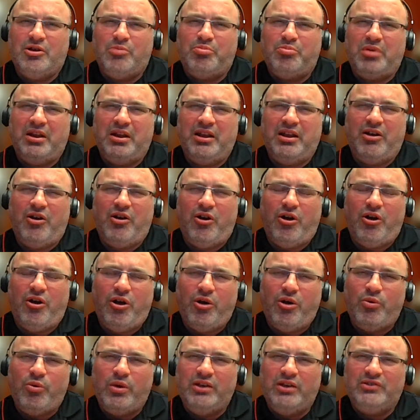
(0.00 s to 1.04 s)
but
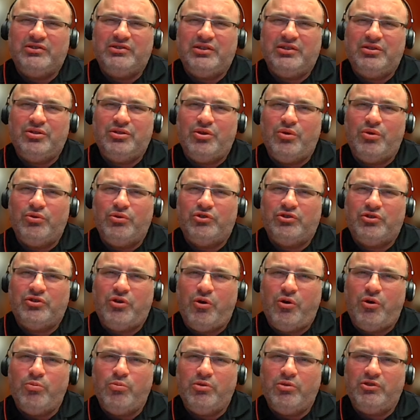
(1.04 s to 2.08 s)
always in those
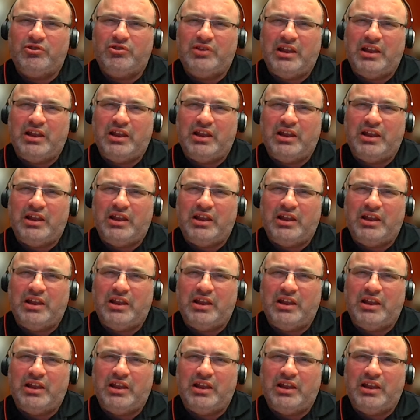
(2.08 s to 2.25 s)
comas